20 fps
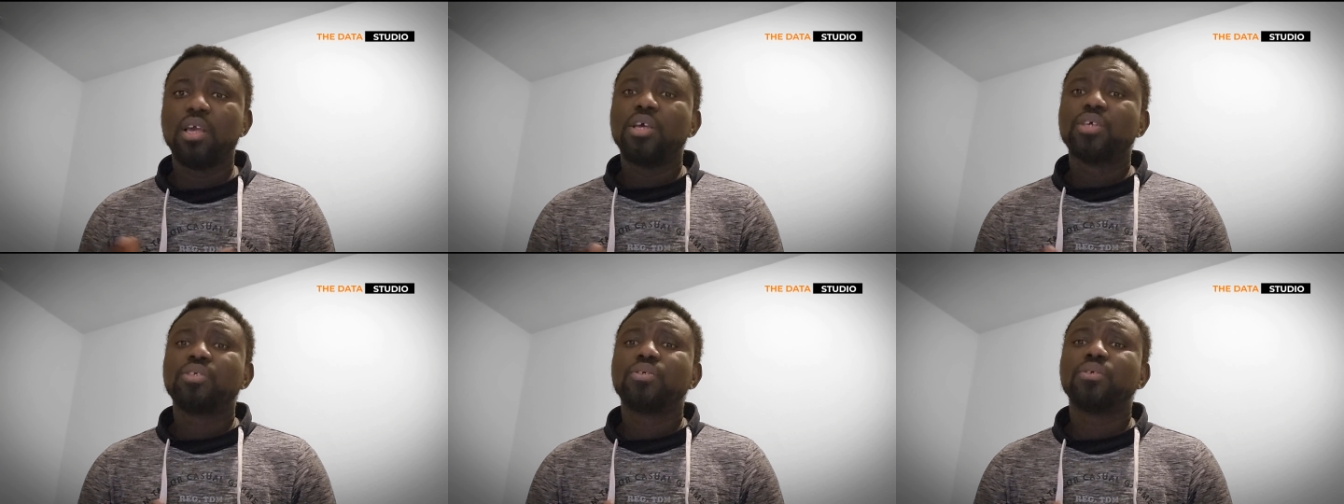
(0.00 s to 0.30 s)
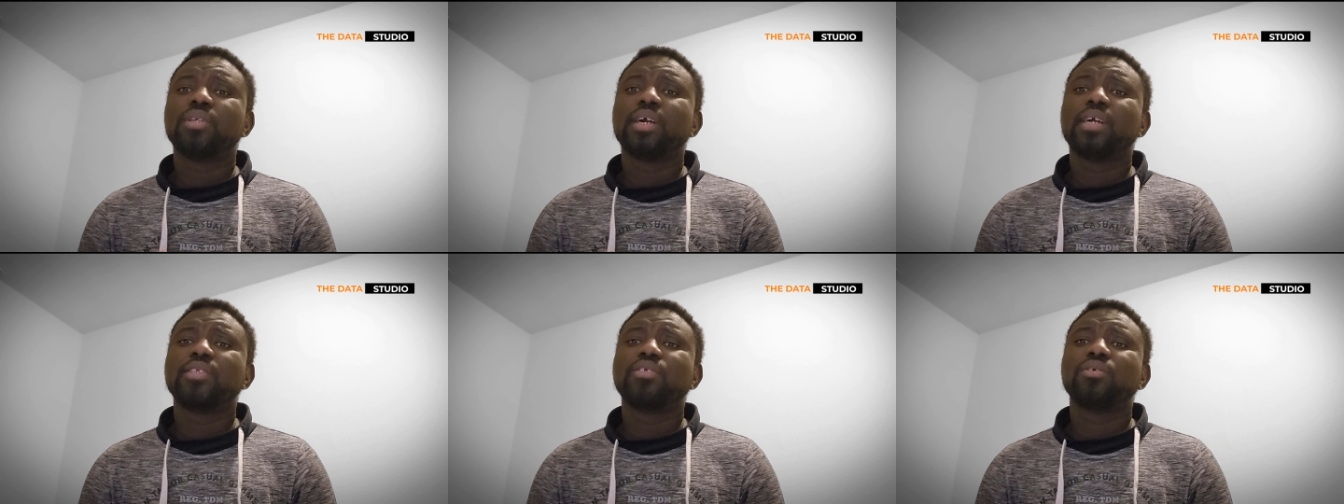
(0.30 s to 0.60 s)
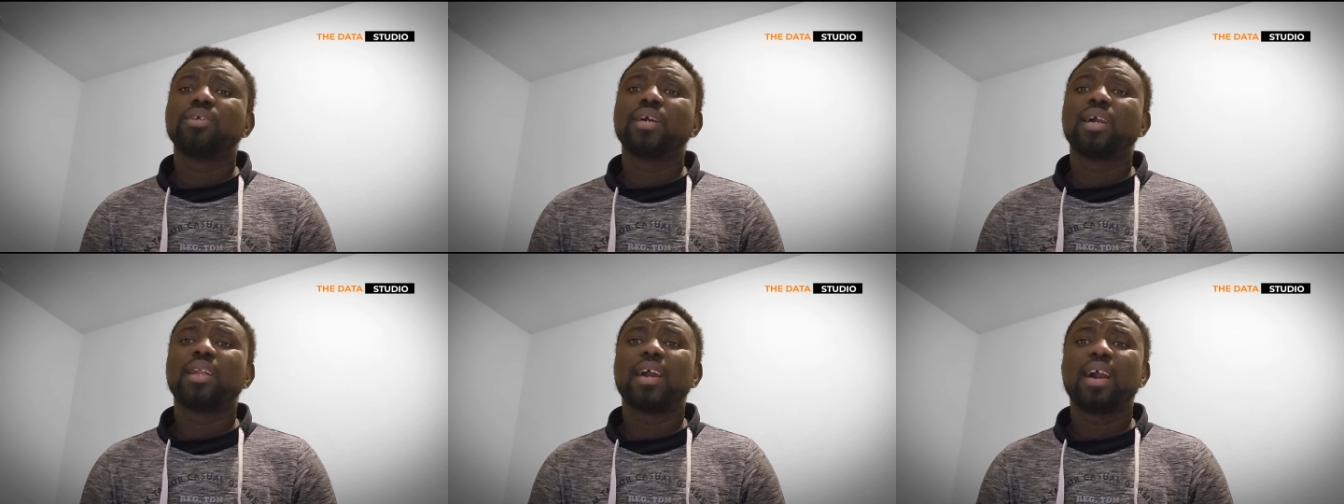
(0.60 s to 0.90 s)
so that you
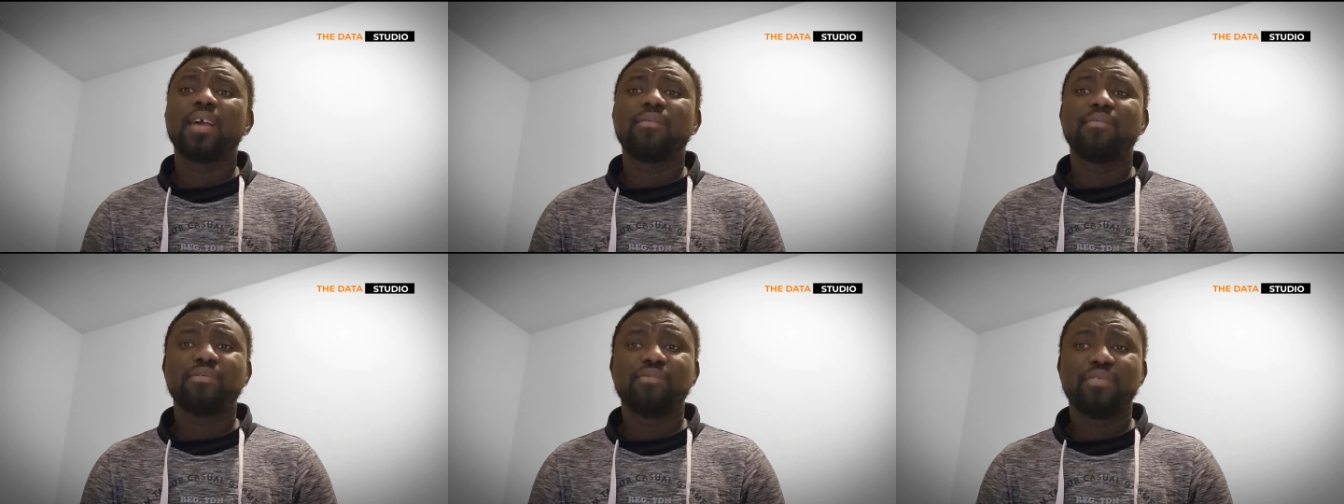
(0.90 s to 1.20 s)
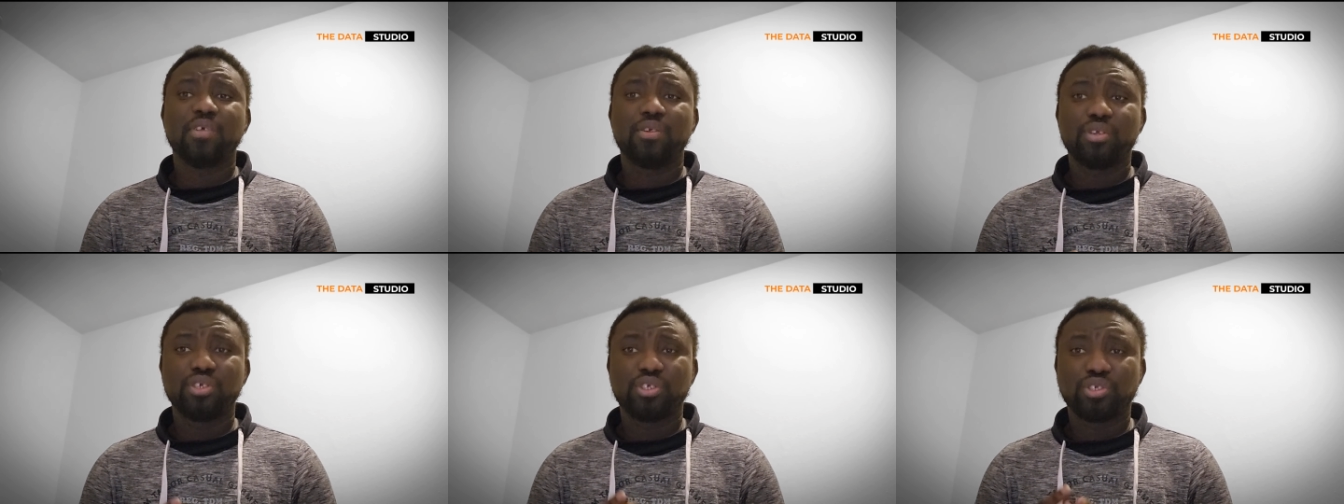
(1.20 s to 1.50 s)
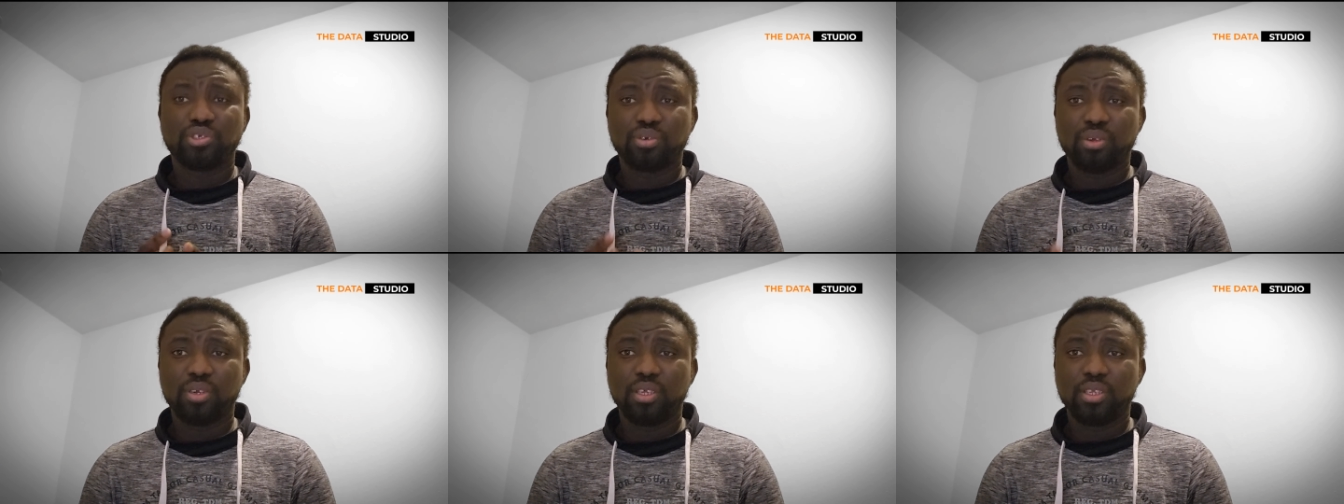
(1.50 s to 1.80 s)
can have a very
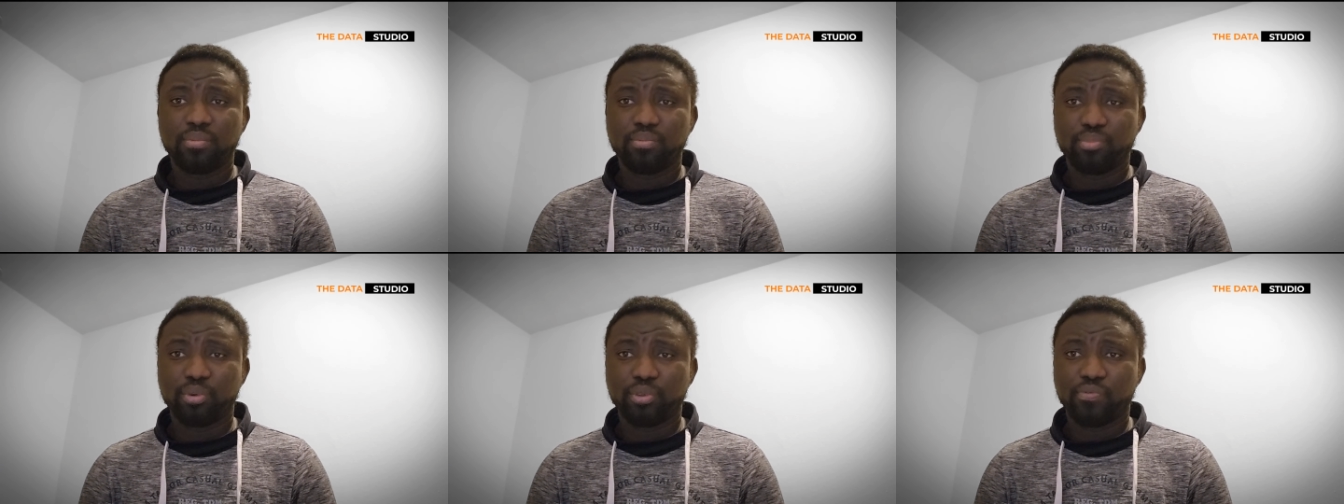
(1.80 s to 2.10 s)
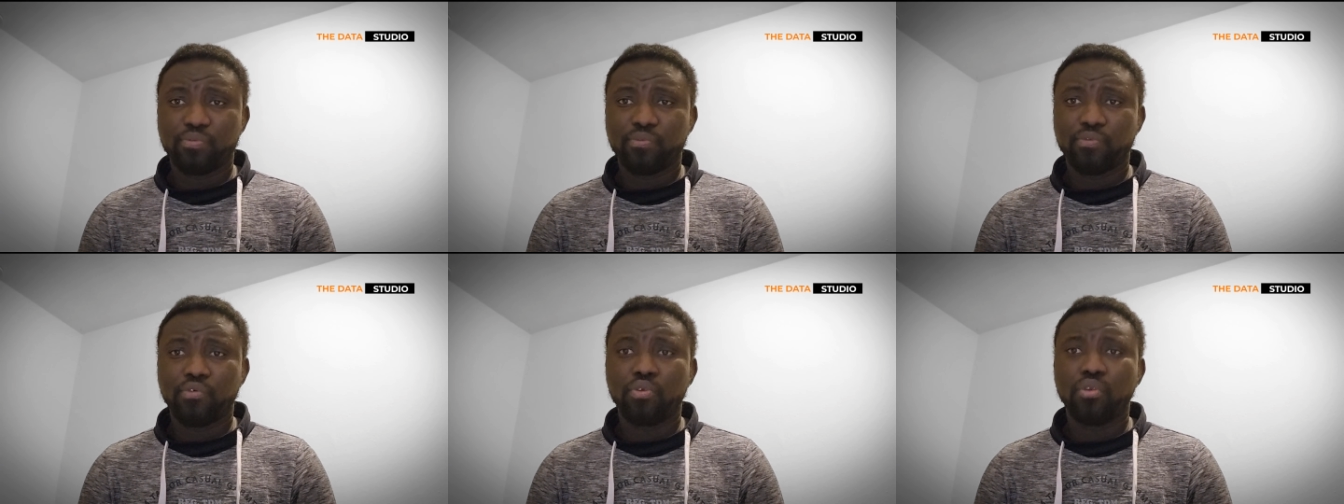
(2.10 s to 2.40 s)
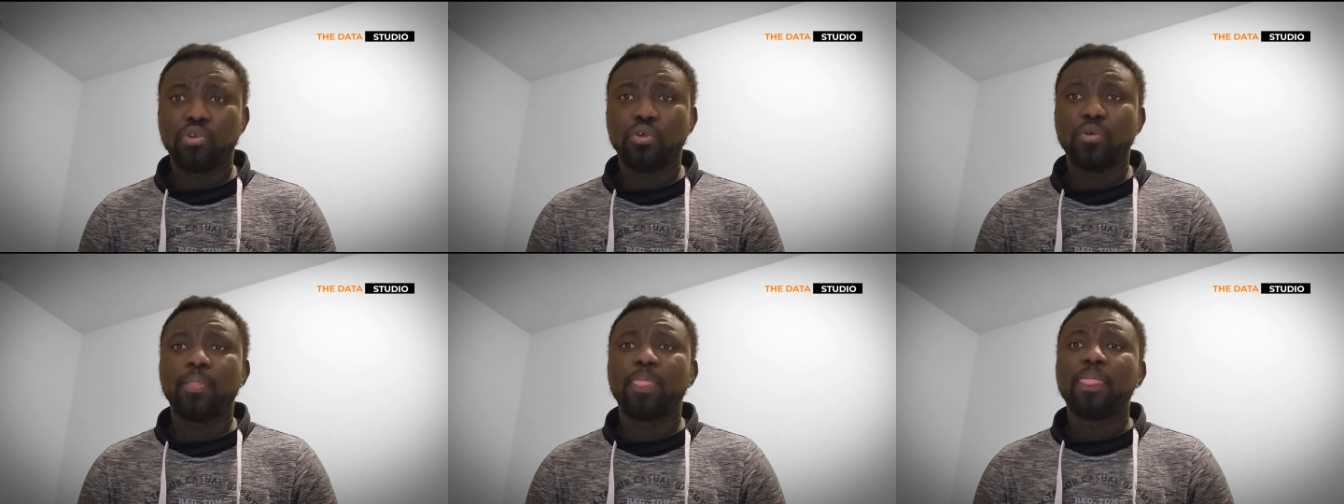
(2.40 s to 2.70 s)
solid portfolio.